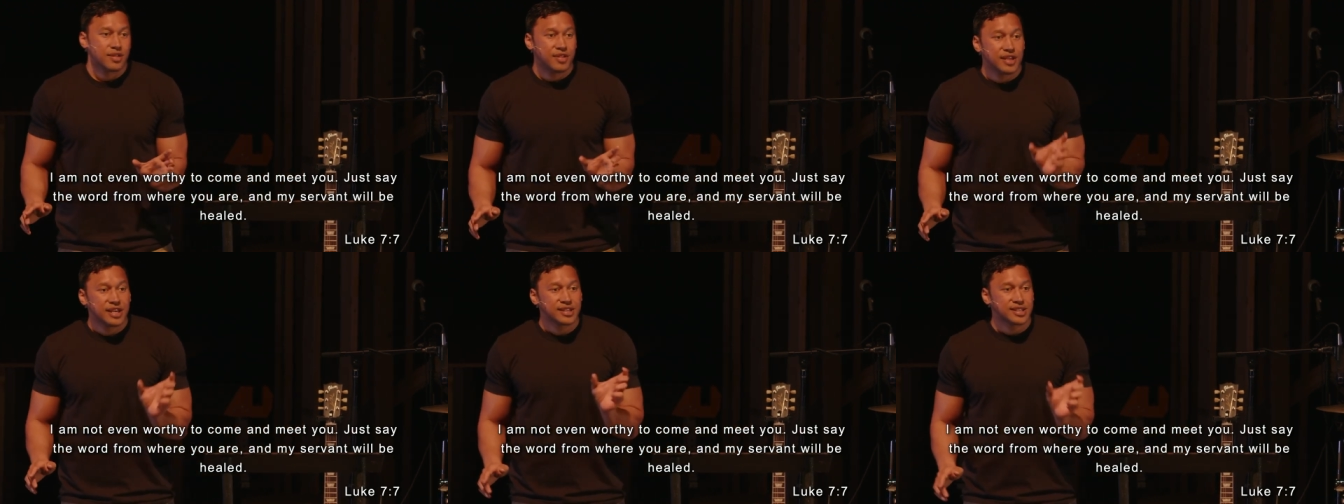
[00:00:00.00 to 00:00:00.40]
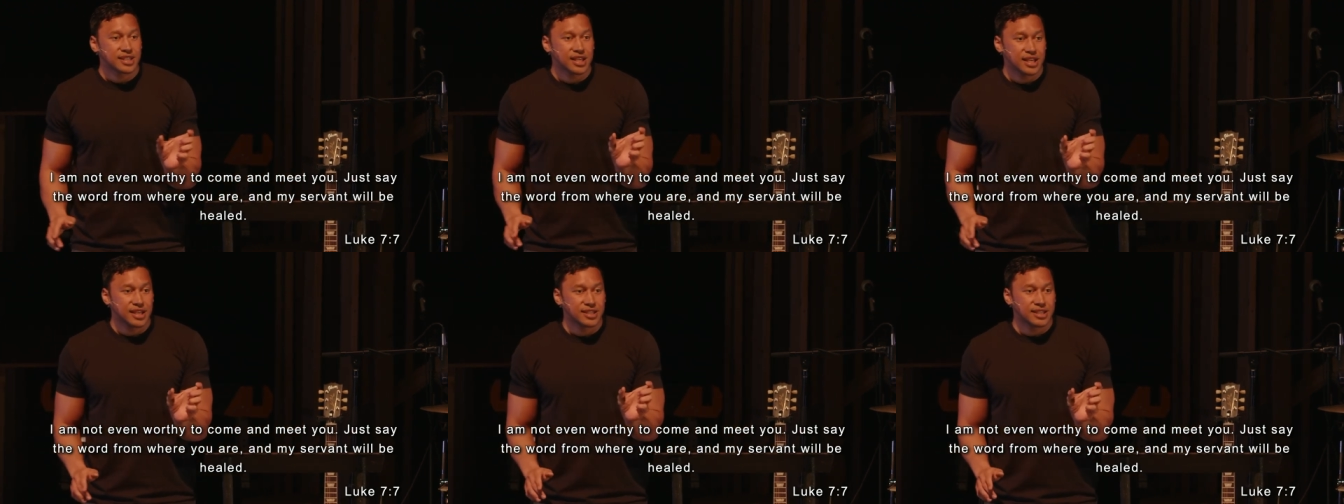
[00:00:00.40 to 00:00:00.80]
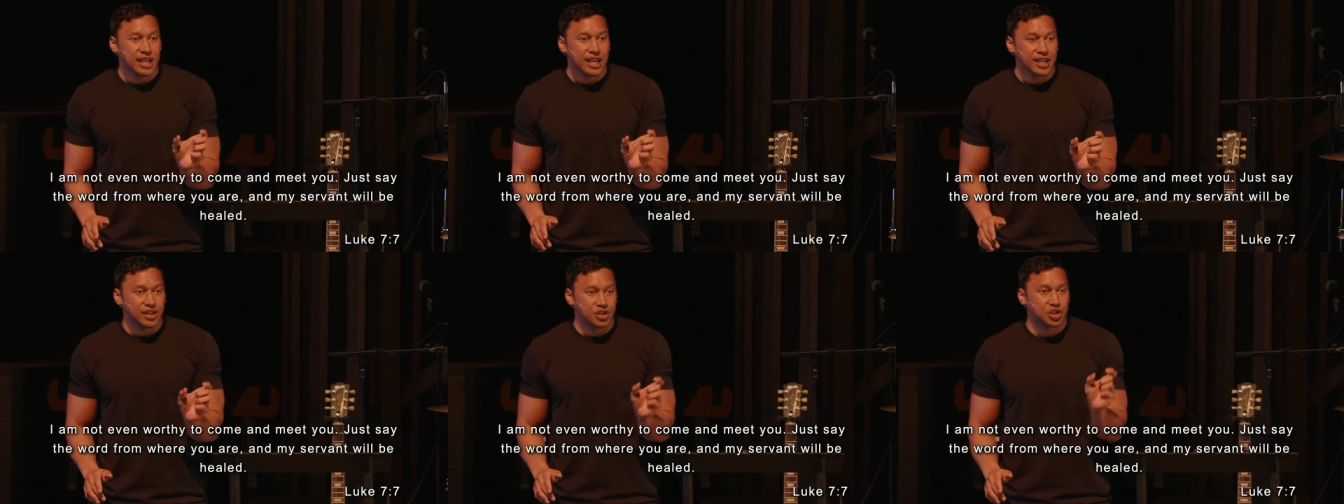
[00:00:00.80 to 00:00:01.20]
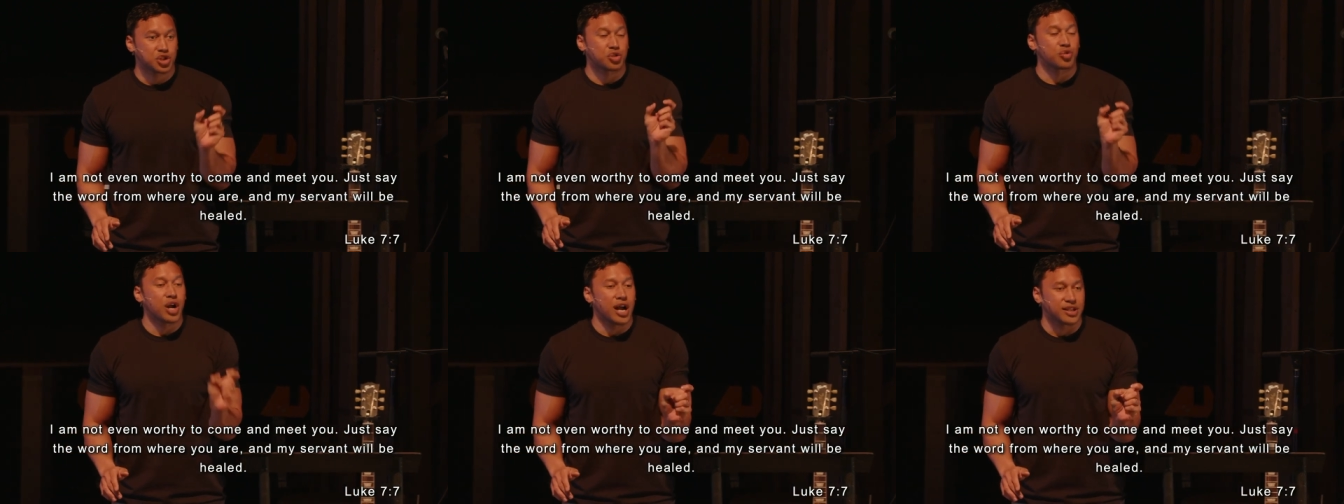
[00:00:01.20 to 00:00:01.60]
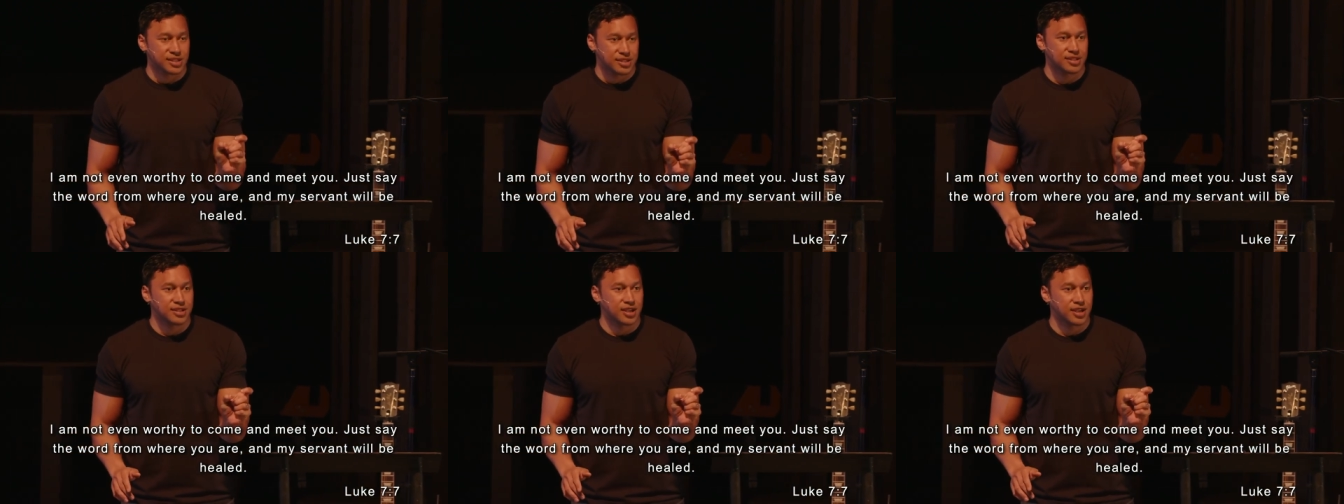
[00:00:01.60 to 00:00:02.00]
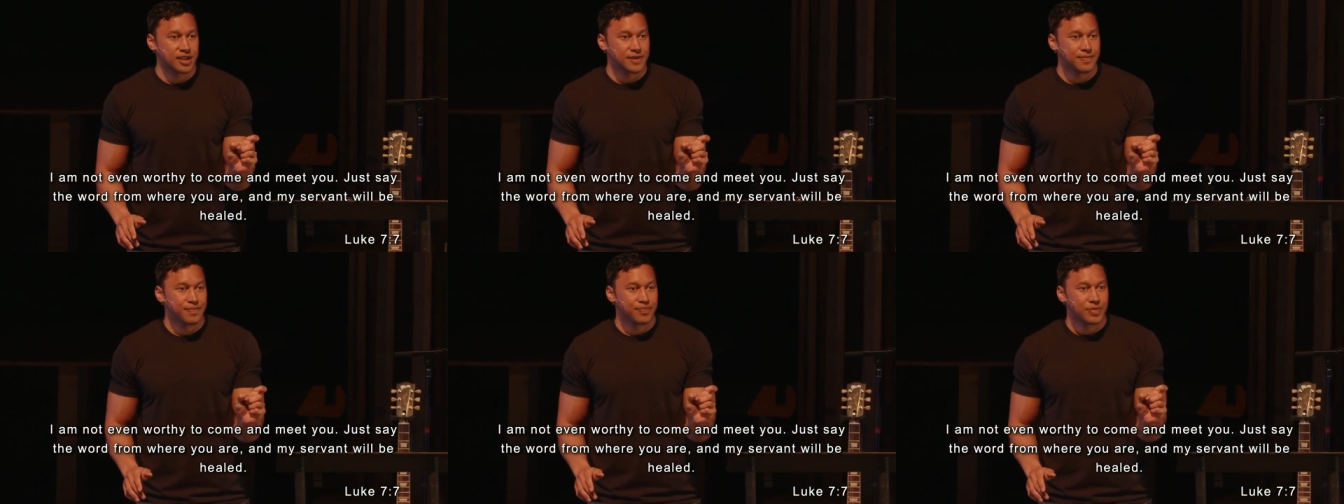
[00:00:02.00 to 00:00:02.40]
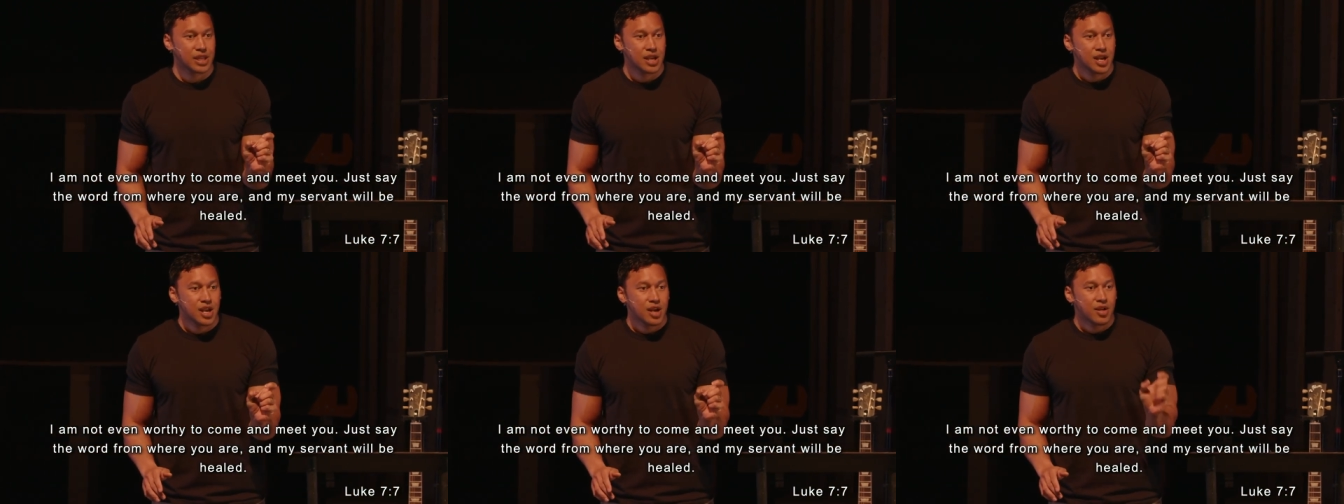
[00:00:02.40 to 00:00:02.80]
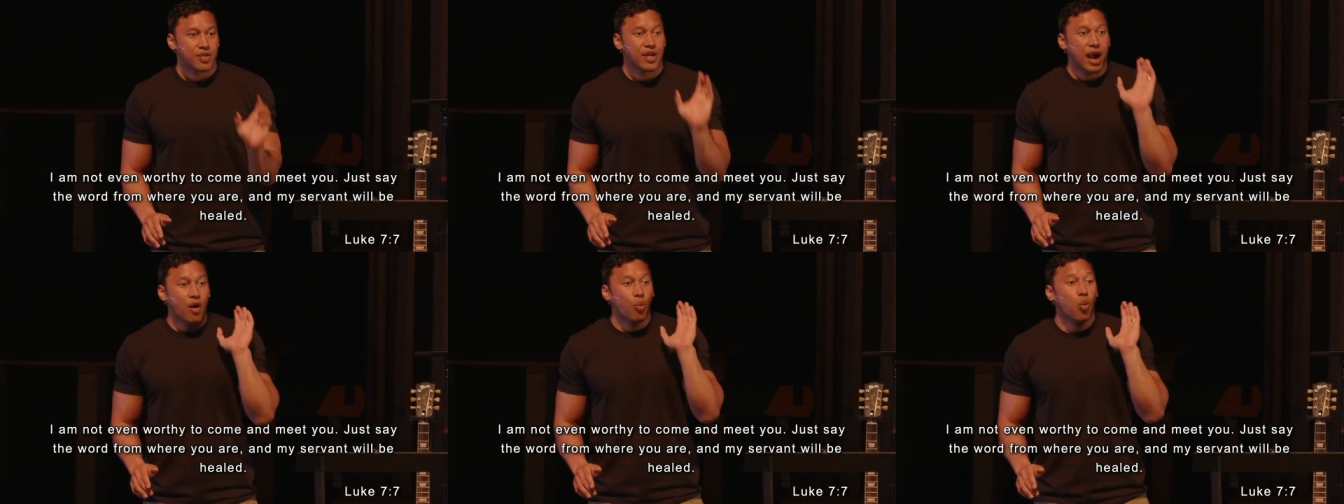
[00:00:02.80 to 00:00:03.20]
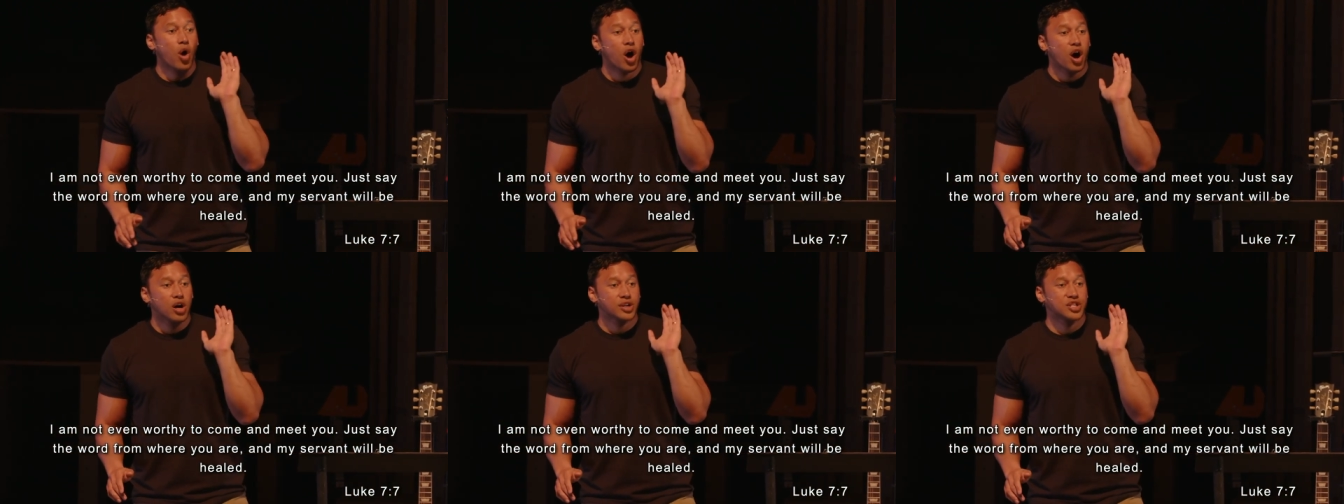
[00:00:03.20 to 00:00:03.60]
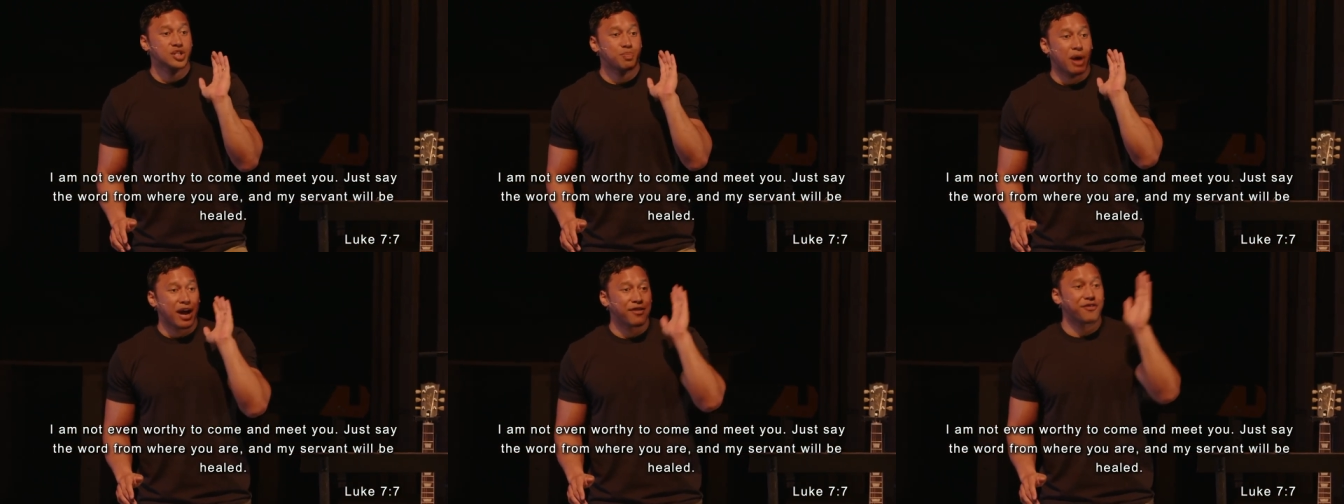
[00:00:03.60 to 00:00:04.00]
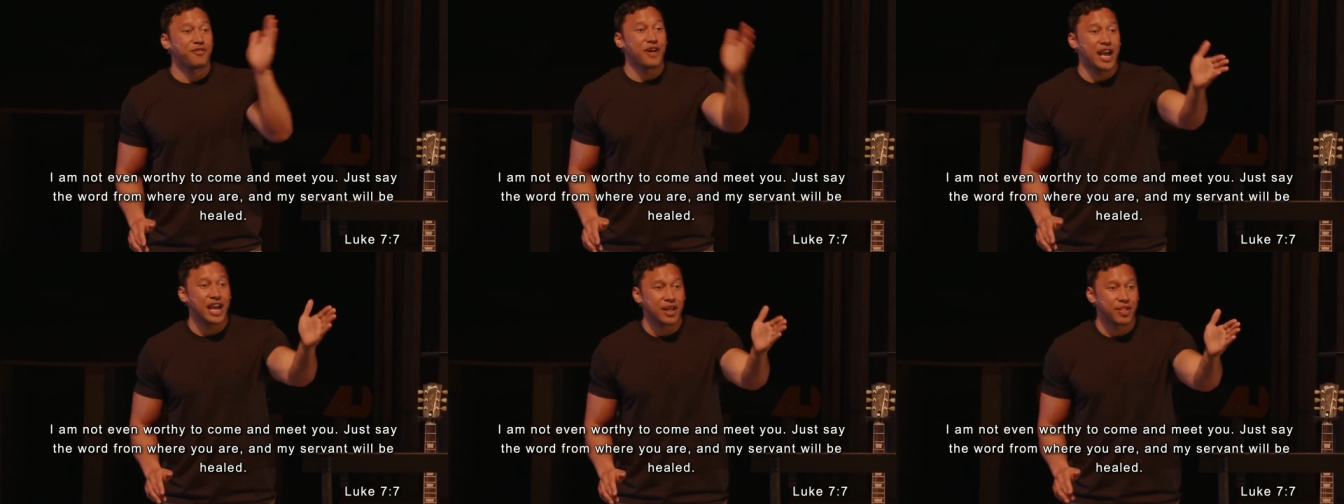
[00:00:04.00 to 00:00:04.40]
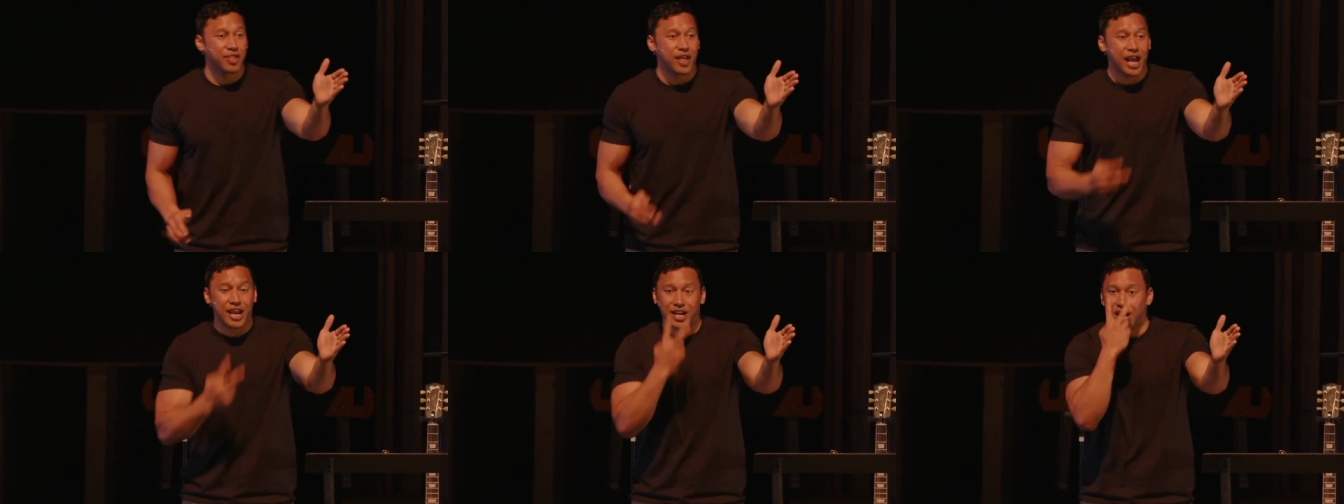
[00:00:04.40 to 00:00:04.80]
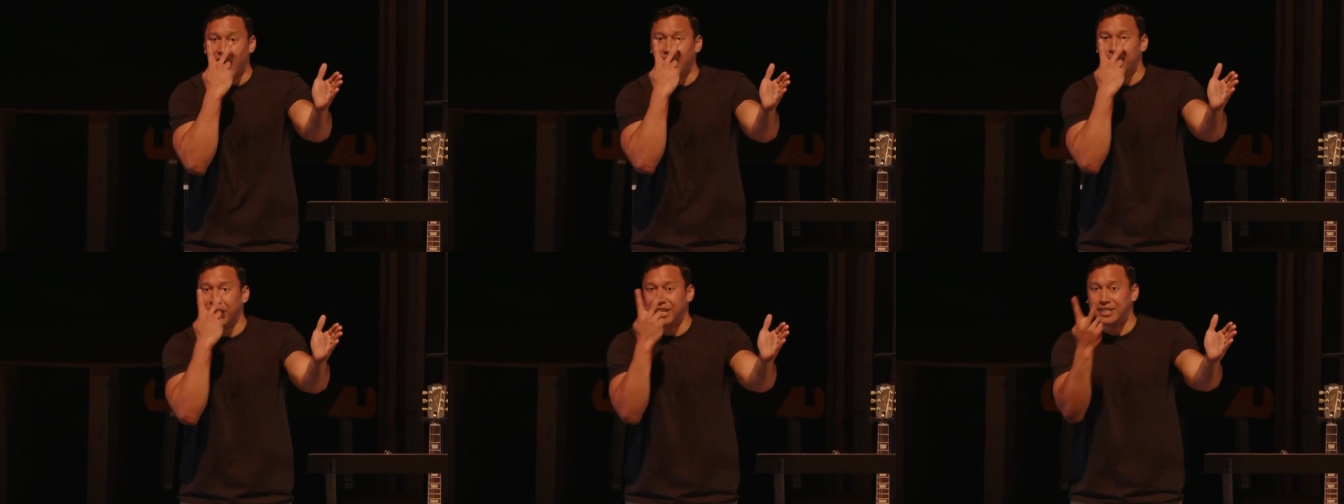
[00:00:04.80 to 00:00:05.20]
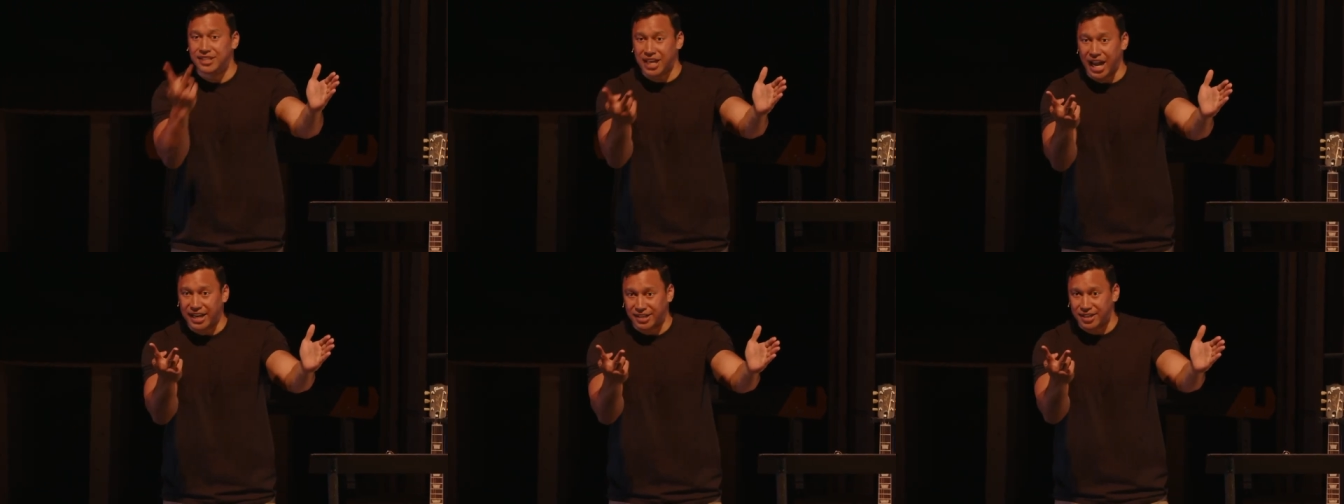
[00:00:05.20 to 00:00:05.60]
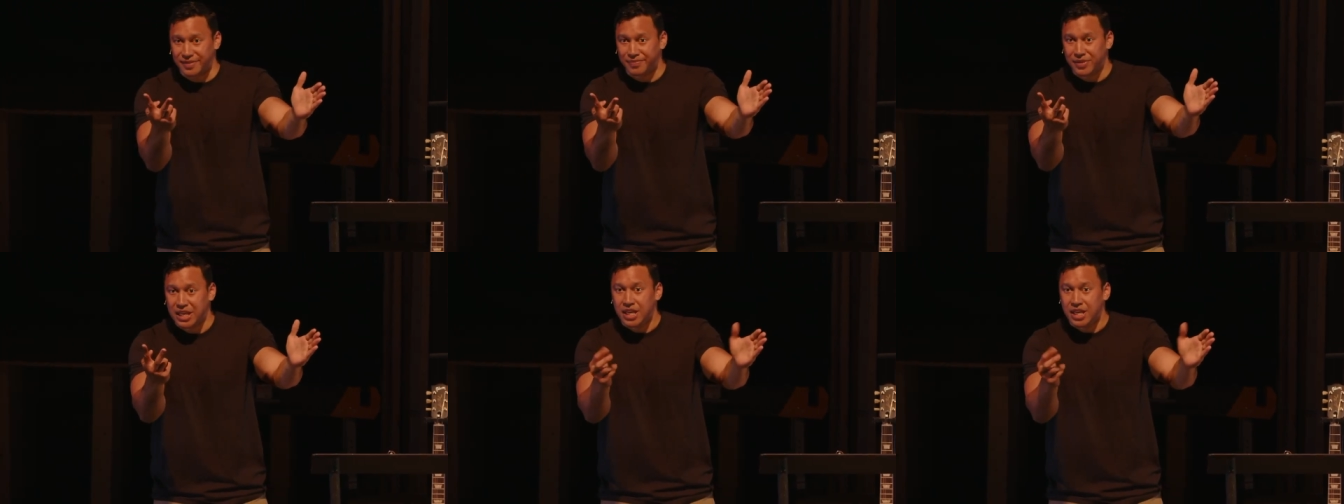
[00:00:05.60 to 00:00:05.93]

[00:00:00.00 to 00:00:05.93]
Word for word: This is a trust that walks by faith and not by sight.